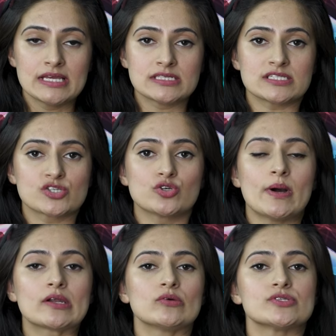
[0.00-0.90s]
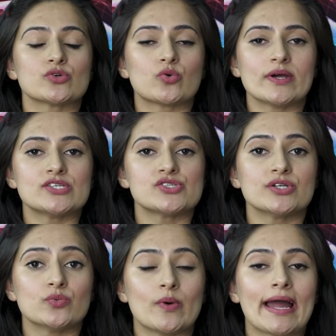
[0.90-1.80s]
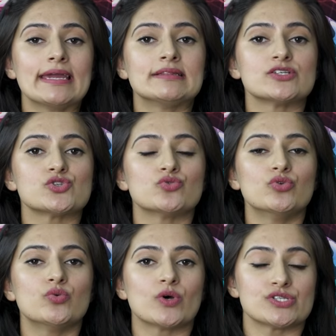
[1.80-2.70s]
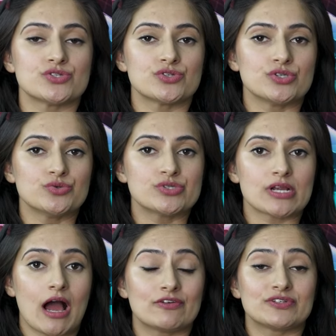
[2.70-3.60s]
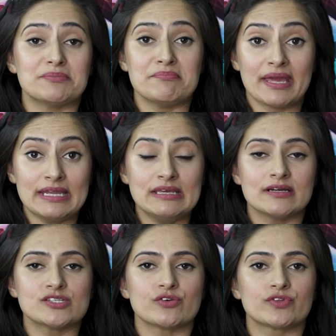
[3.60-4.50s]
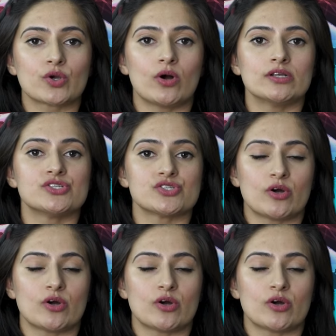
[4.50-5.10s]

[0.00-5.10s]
Justice Kumar also questioned why this rule was introduced after many years of the college's